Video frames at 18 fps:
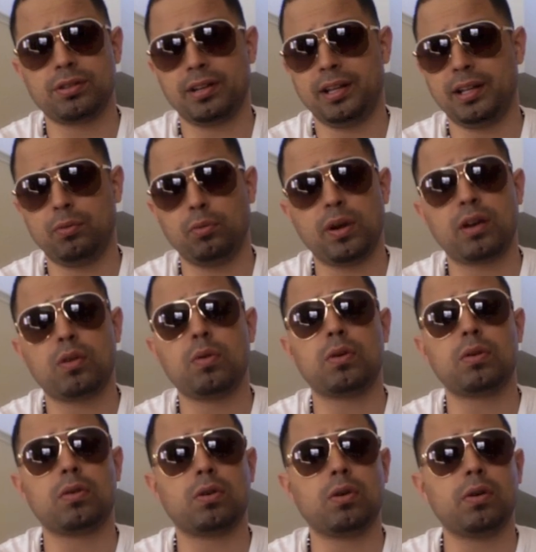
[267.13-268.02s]
He went
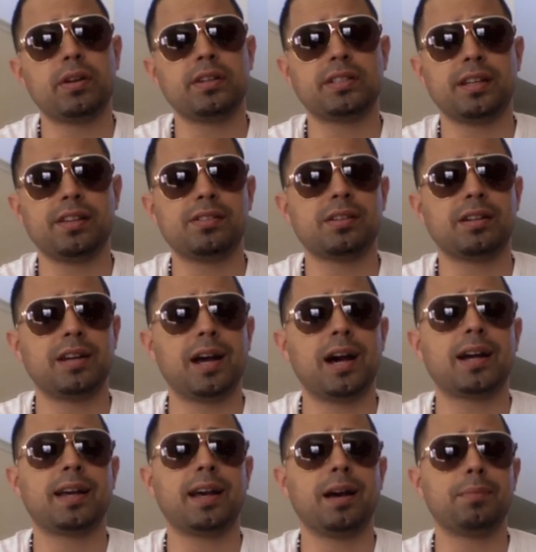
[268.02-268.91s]
quote unquote, he said he's going to
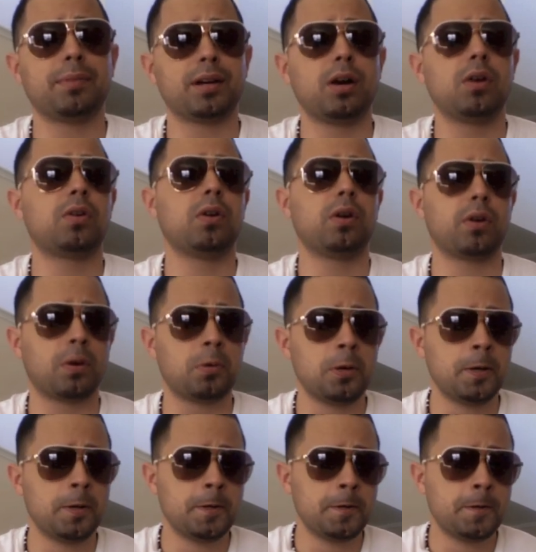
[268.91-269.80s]
knock out Miguel Cotto.
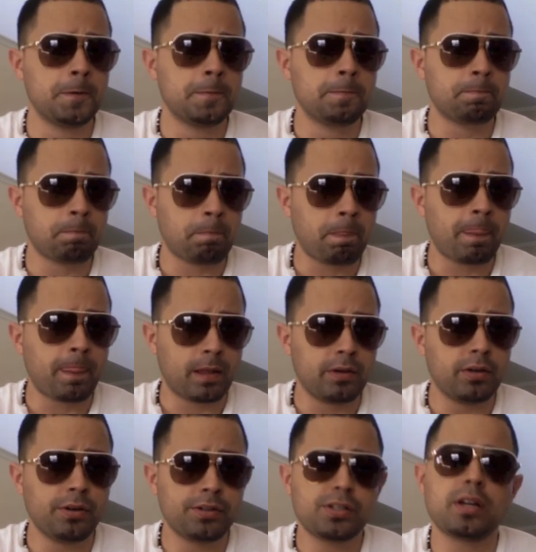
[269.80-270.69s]

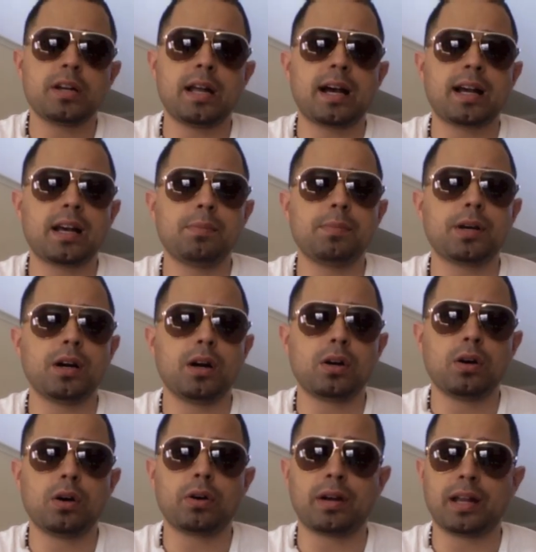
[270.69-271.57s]
You know, he's going to knock out Miguel
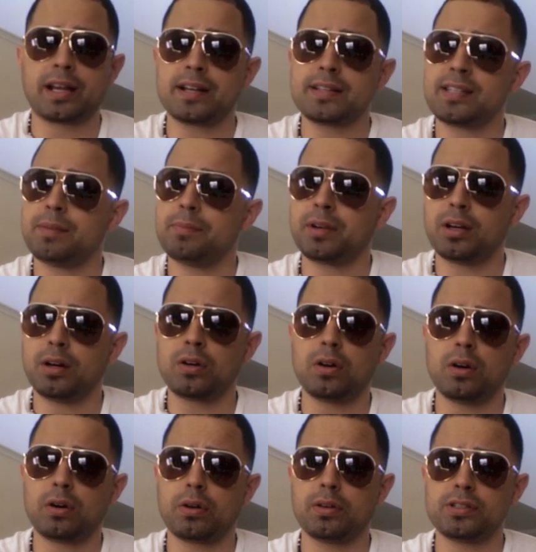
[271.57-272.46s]
Cotto. Like I said, Miguel
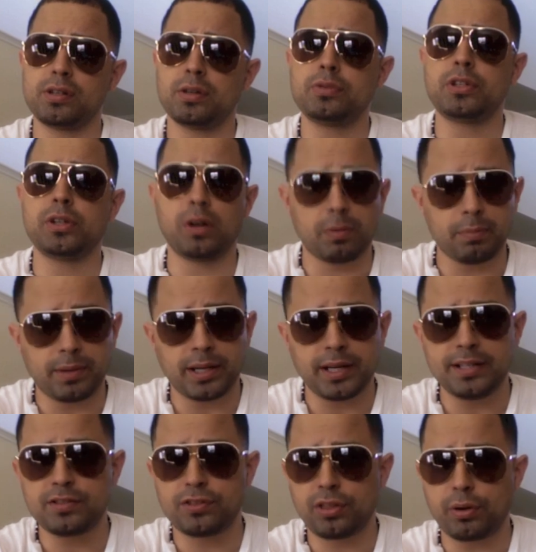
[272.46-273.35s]
Cotto is no joke, man.
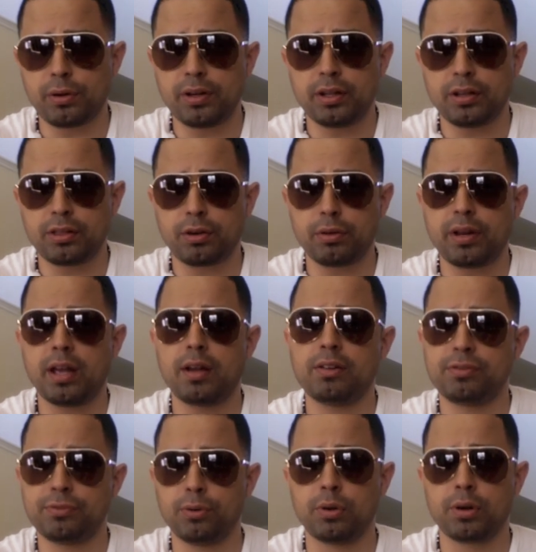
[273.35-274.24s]
He's
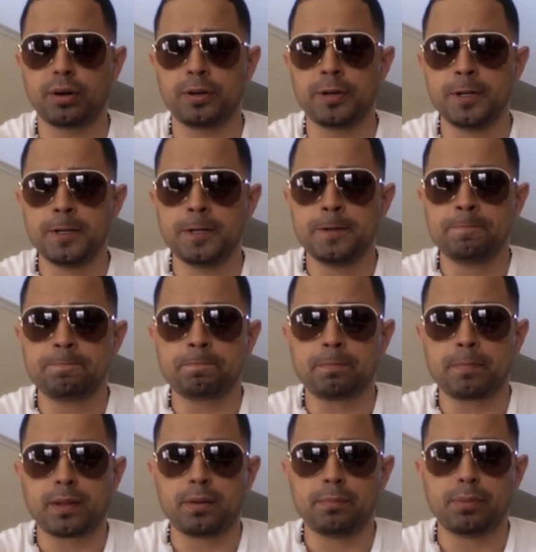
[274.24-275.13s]
38-4,
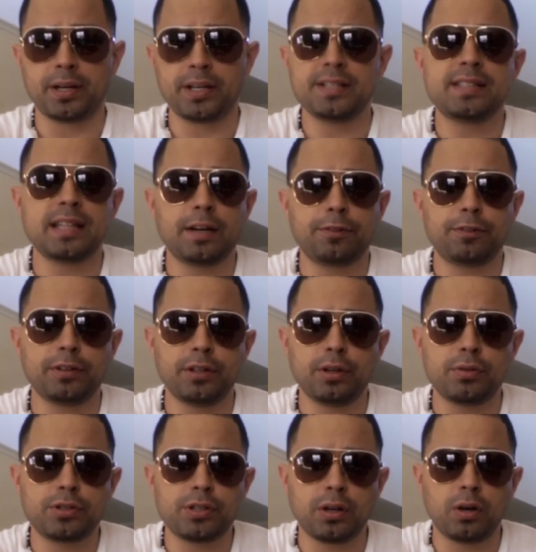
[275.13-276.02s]
but he's definitely
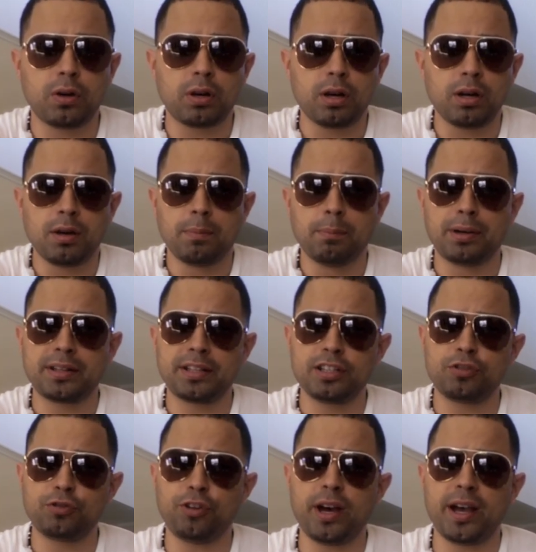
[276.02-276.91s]
no joke. But
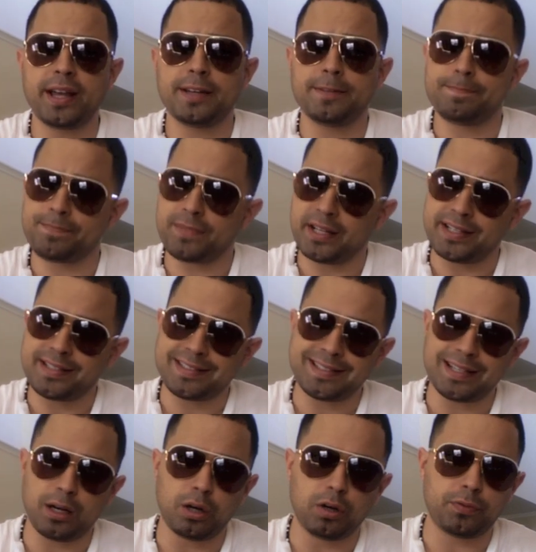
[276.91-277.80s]
this fight
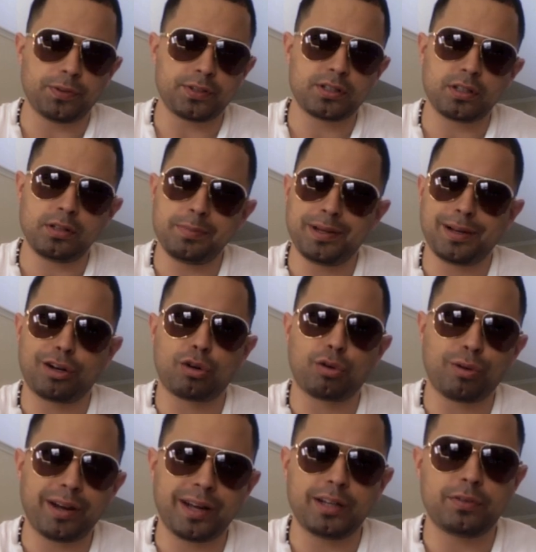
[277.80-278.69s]
itself, it's going to be a
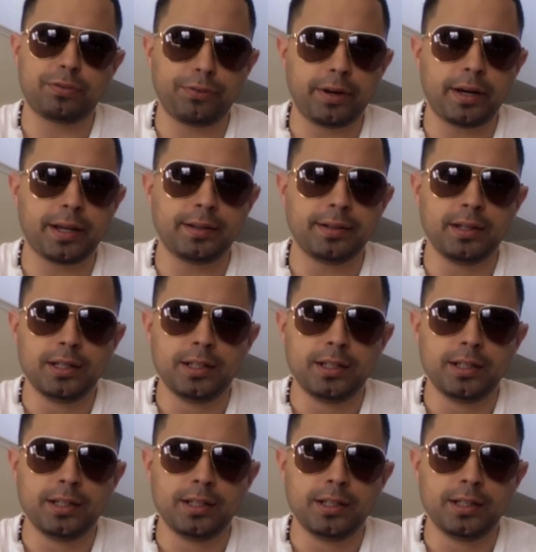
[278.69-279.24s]
great fight.